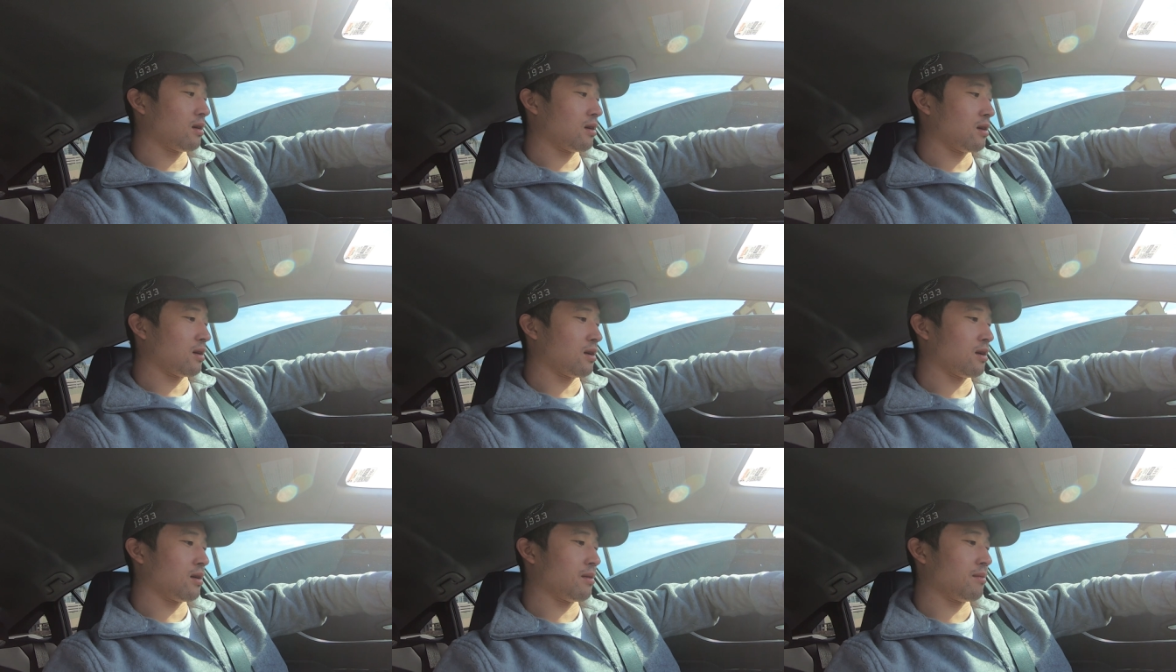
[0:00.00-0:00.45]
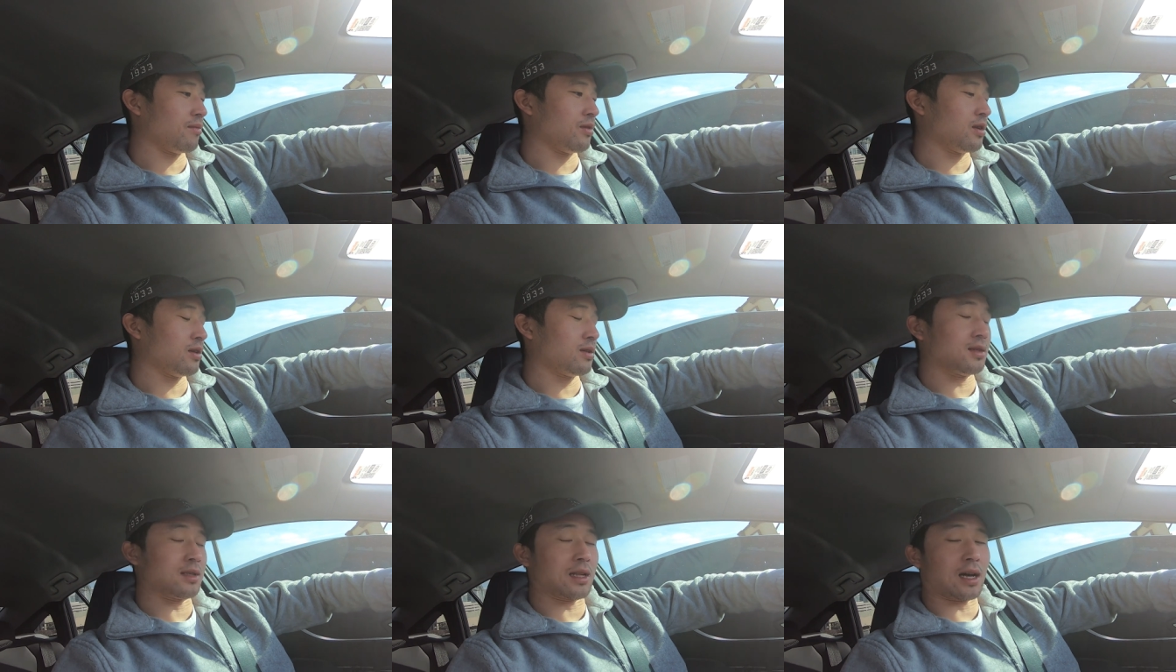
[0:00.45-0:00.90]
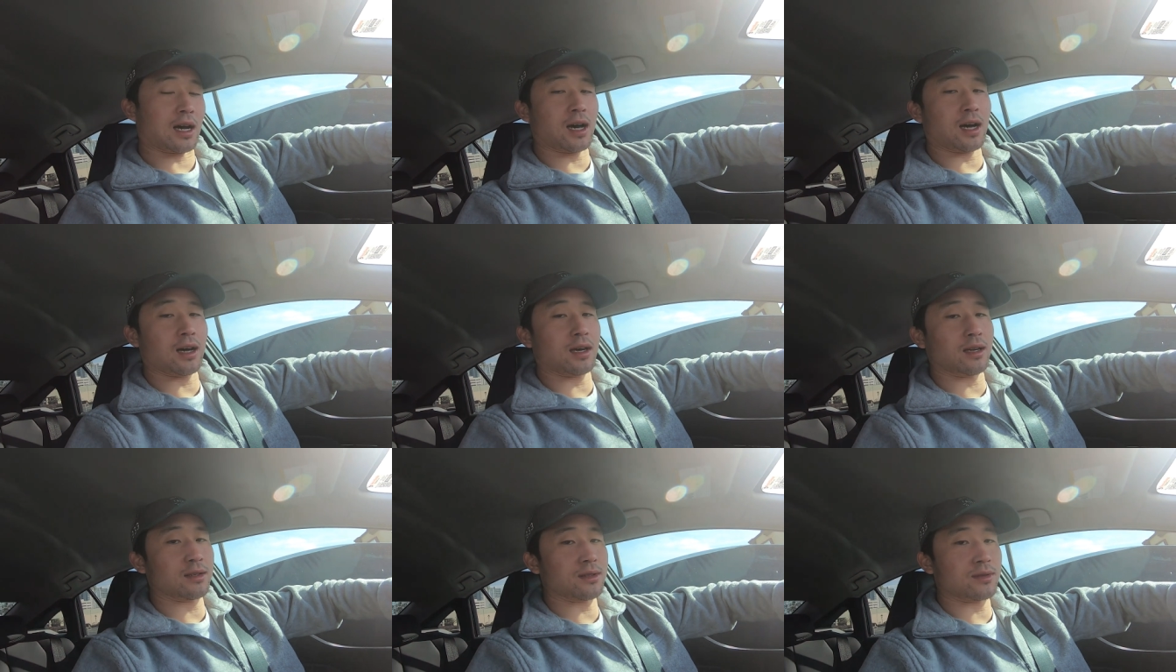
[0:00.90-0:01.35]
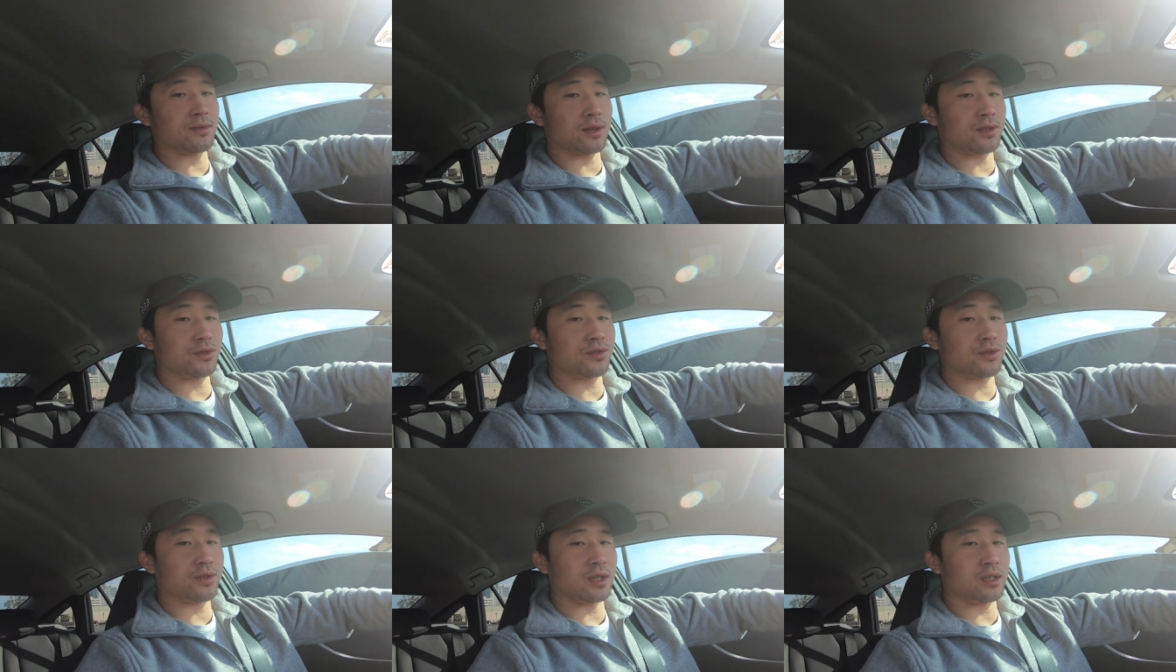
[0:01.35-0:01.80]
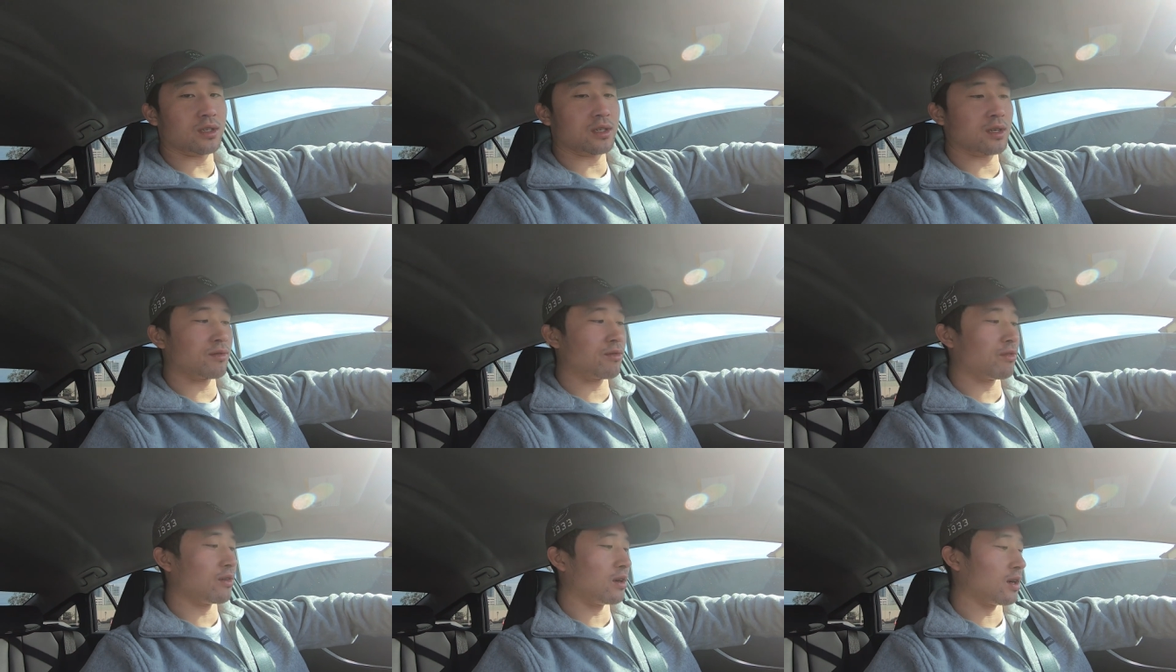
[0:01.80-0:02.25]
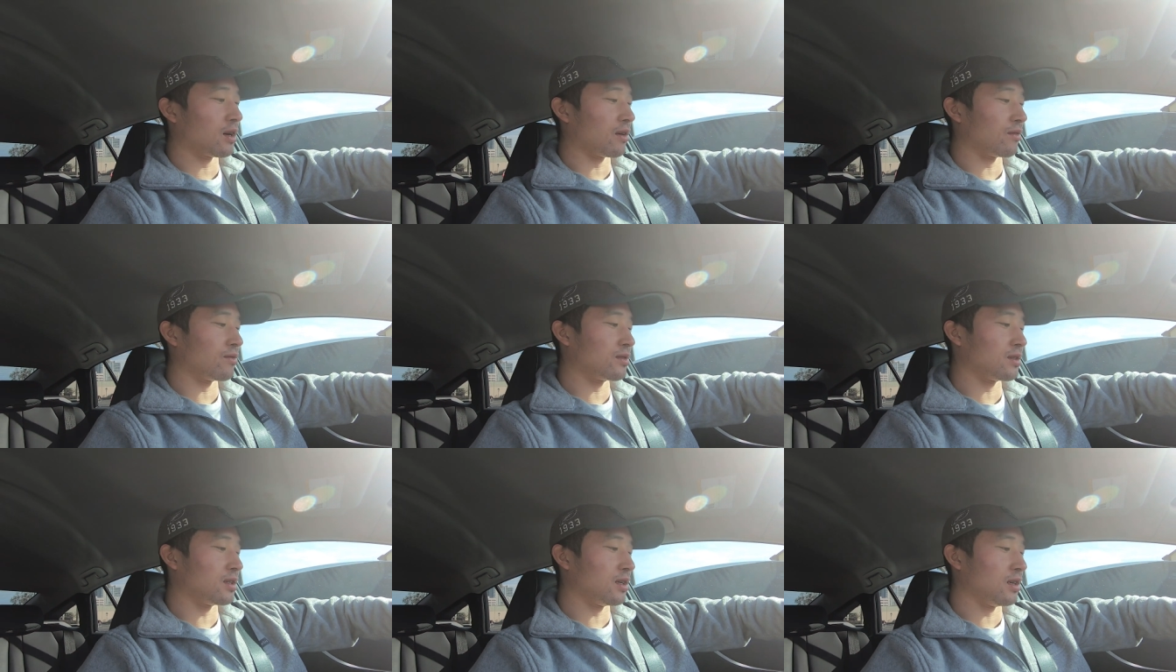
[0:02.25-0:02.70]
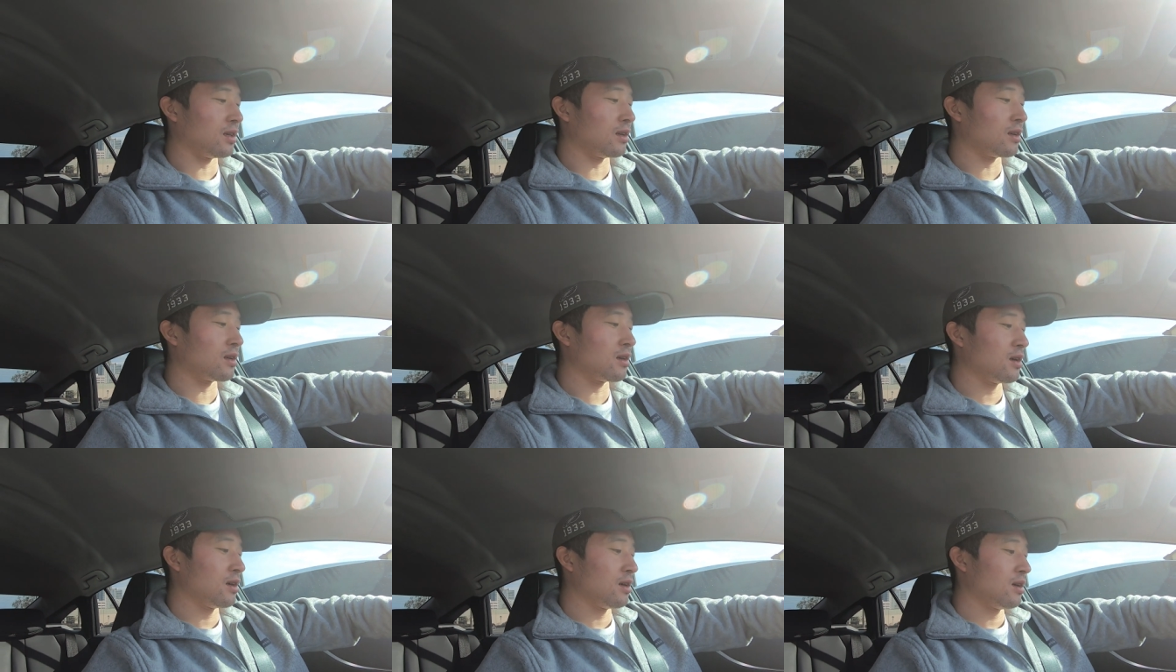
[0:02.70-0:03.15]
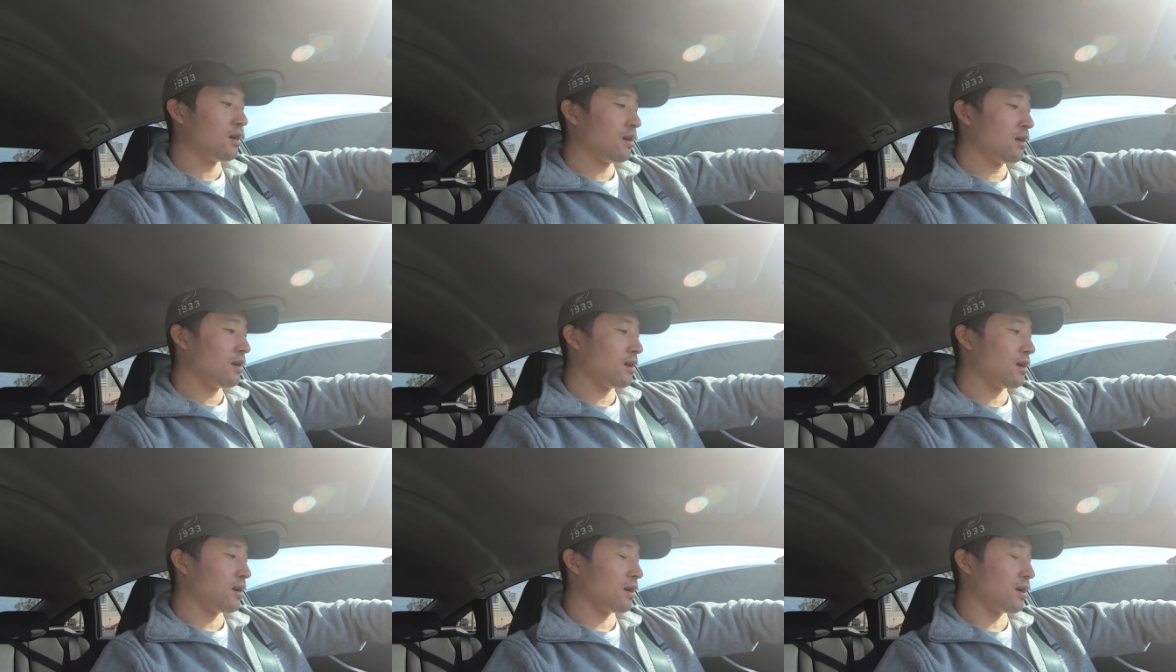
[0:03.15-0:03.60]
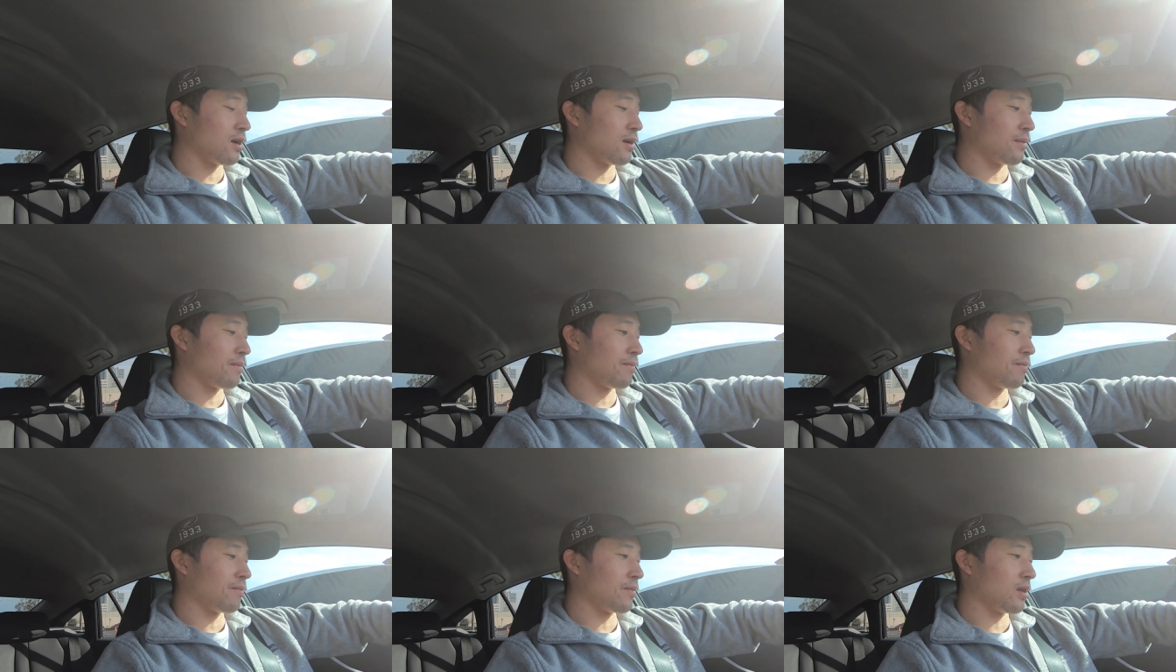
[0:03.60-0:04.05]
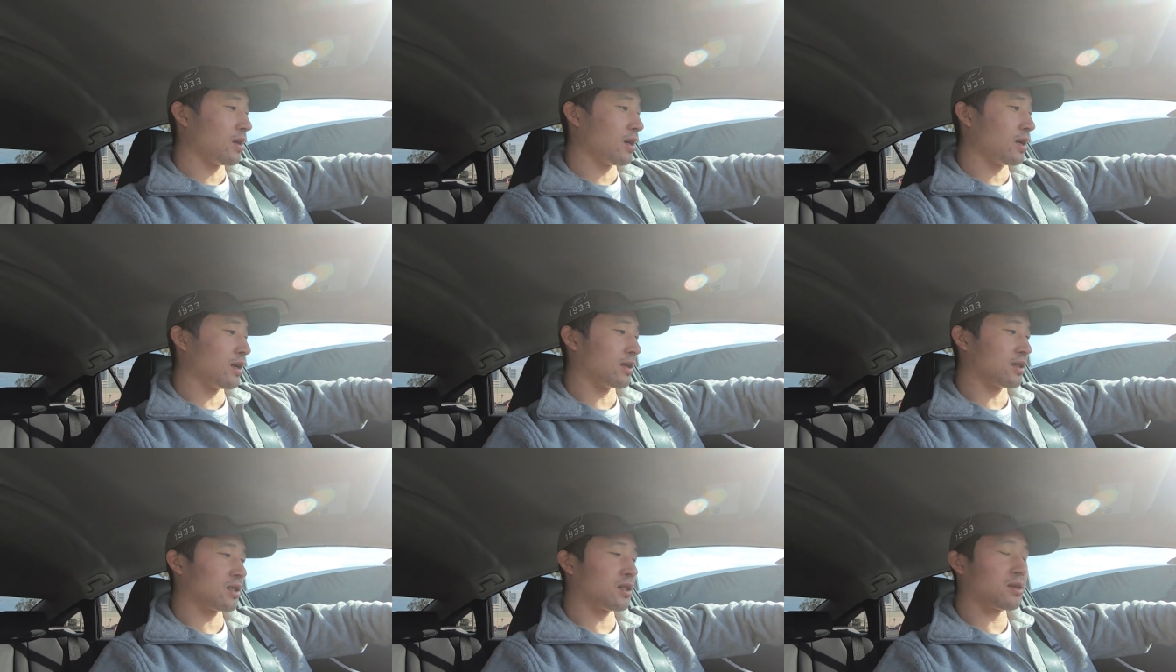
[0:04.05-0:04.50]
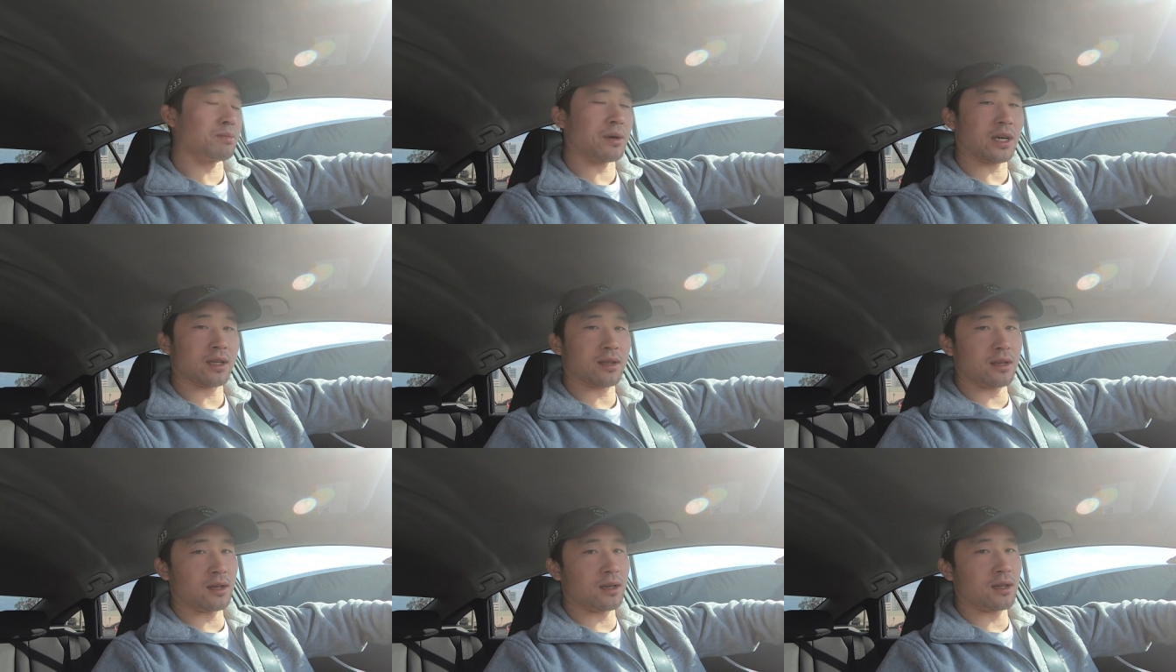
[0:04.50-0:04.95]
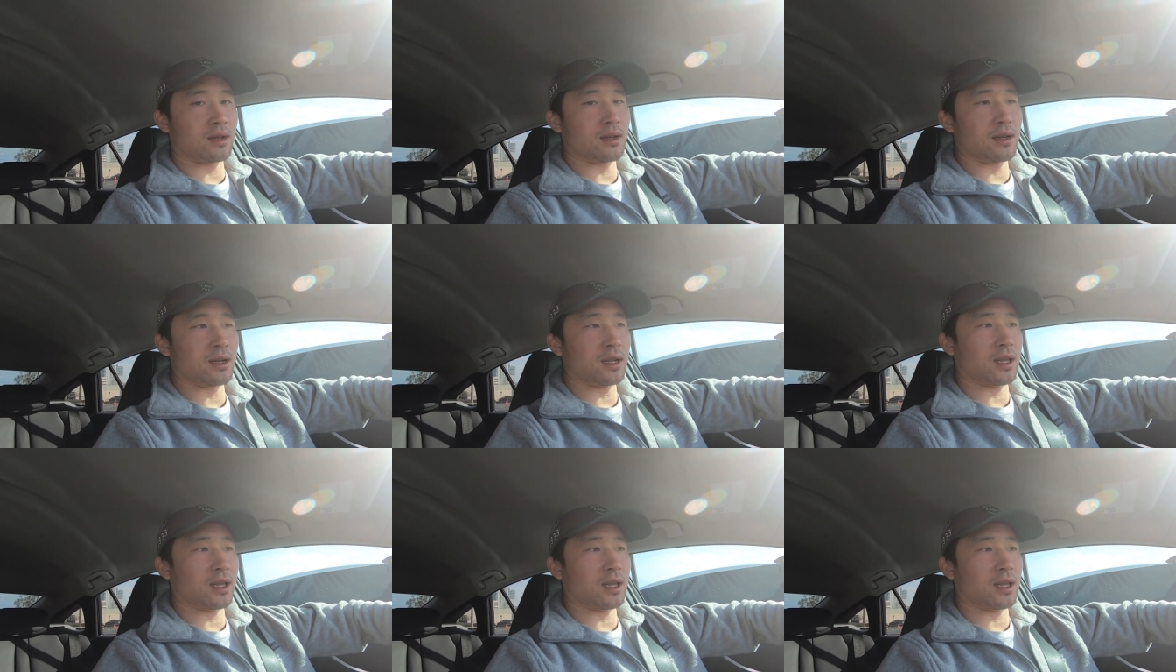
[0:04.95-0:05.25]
This is the highest registration fee I've seen and expected.